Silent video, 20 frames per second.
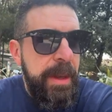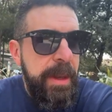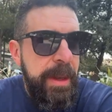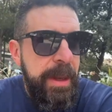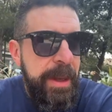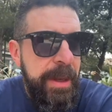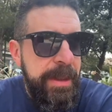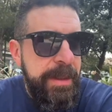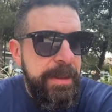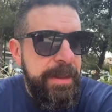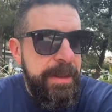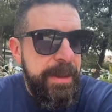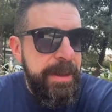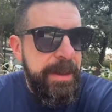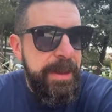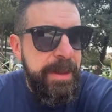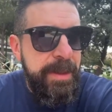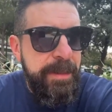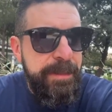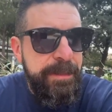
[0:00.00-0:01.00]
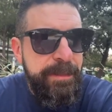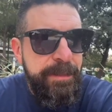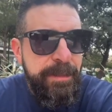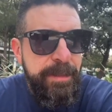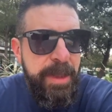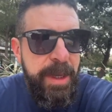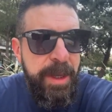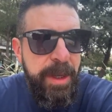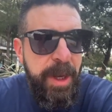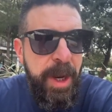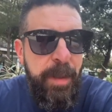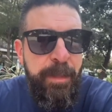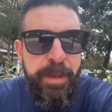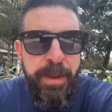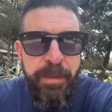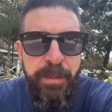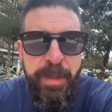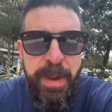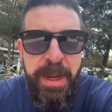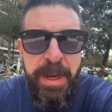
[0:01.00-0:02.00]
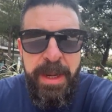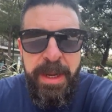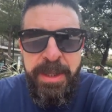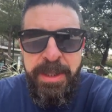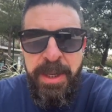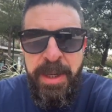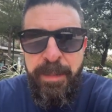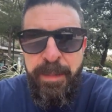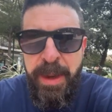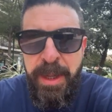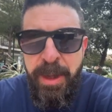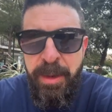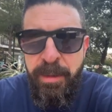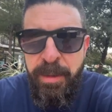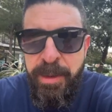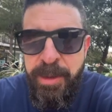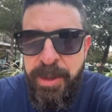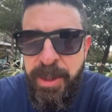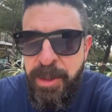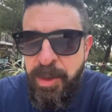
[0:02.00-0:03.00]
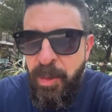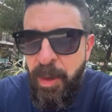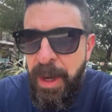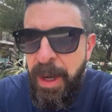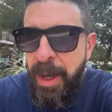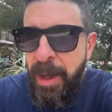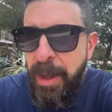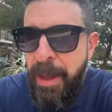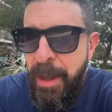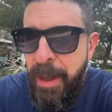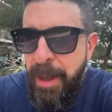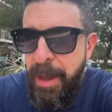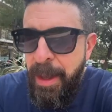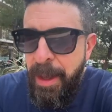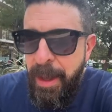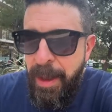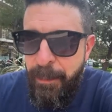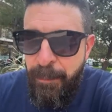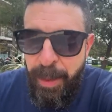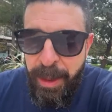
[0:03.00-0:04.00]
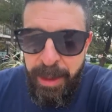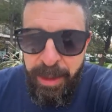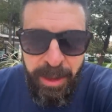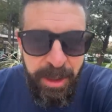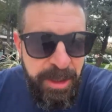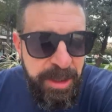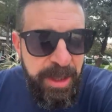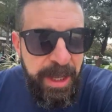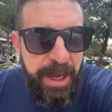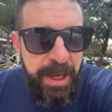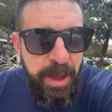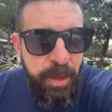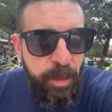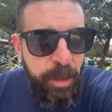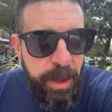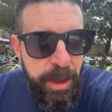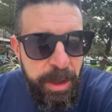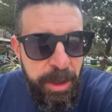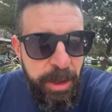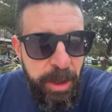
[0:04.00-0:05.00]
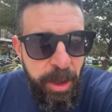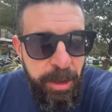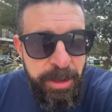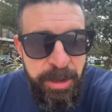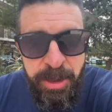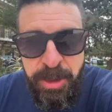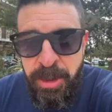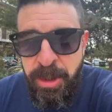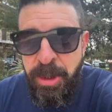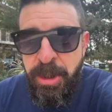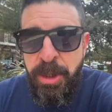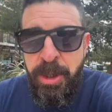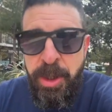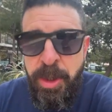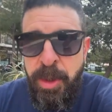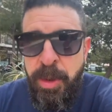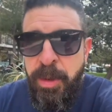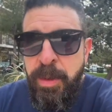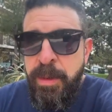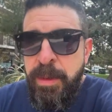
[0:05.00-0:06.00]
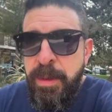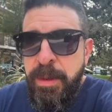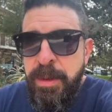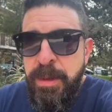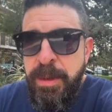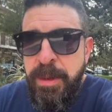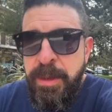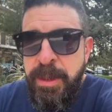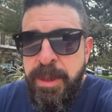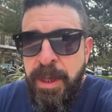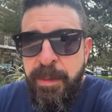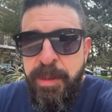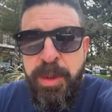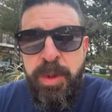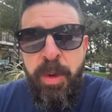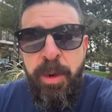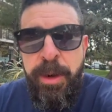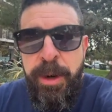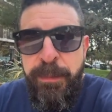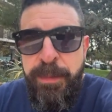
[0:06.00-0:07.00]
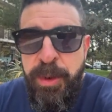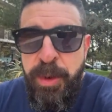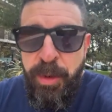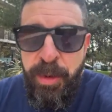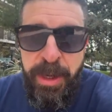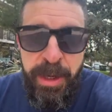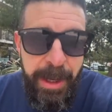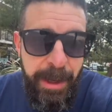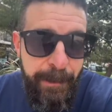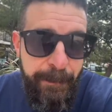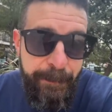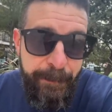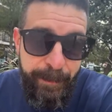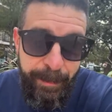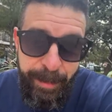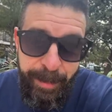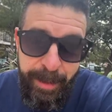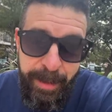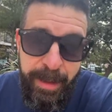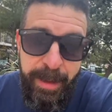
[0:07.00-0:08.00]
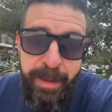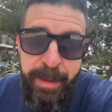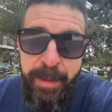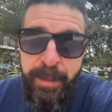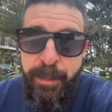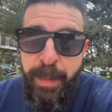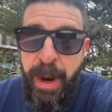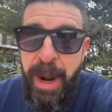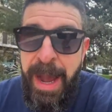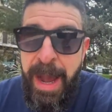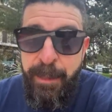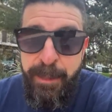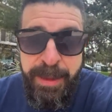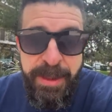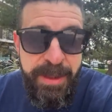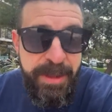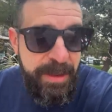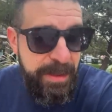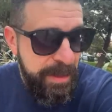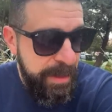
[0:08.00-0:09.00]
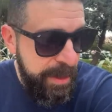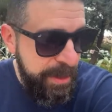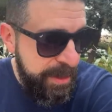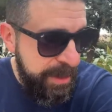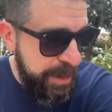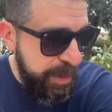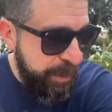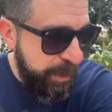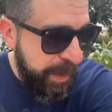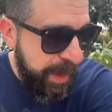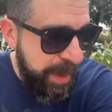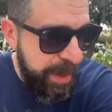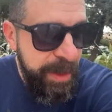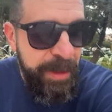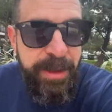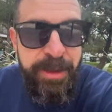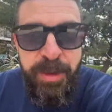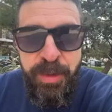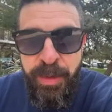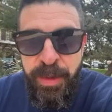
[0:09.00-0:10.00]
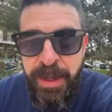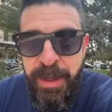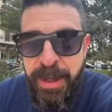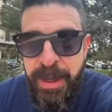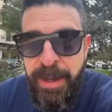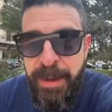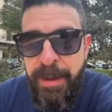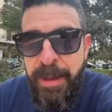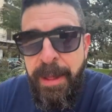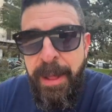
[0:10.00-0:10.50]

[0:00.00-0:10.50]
and, um, and a couple of meetings in Belarus as well. But it looks like we're close to some sort of treaty, perhaps a ceasefire, a treaty.